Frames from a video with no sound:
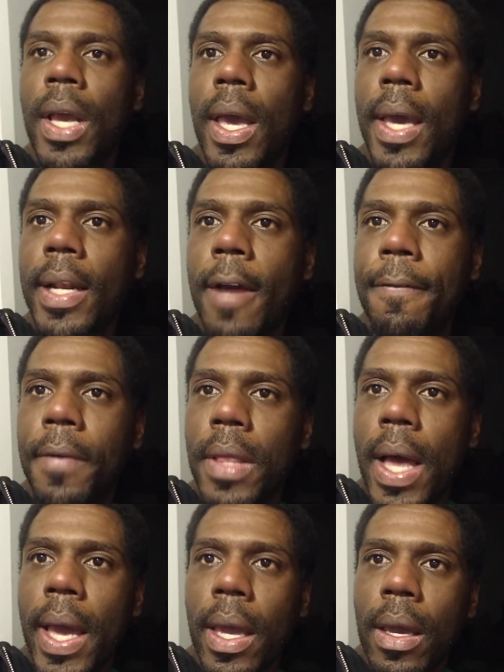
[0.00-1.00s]
And I feel
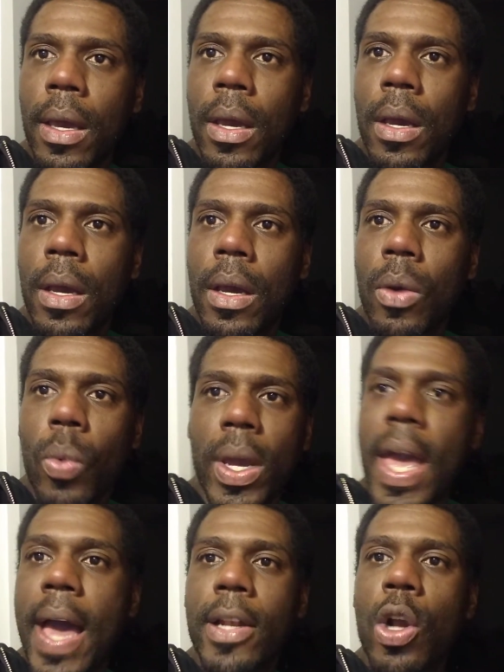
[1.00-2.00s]
like we
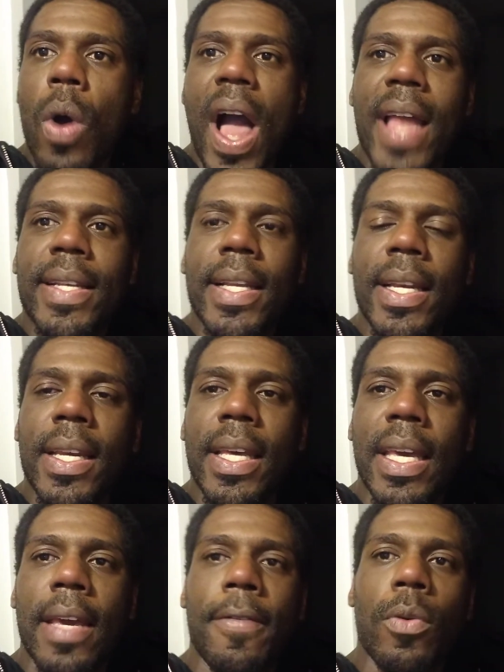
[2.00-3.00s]
had no
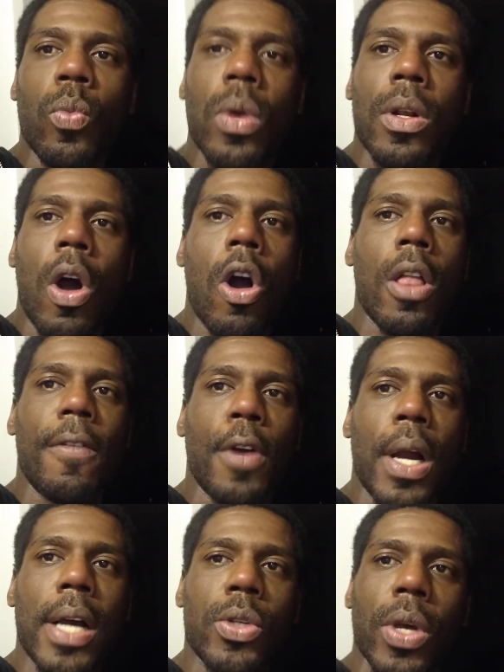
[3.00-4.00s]
identity even when all of our
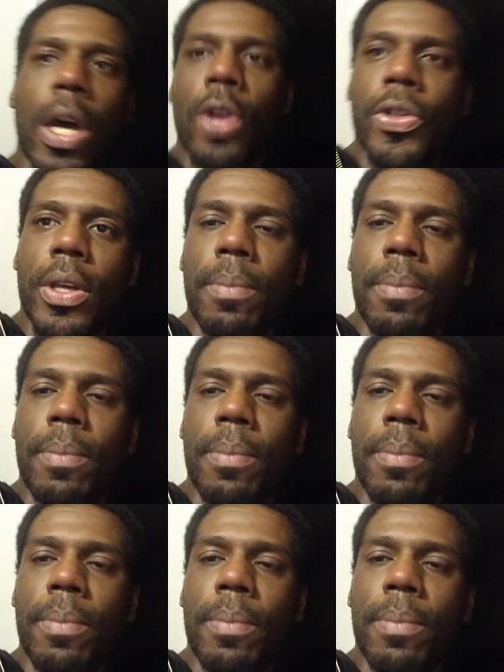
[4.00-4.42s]
guys were healthy.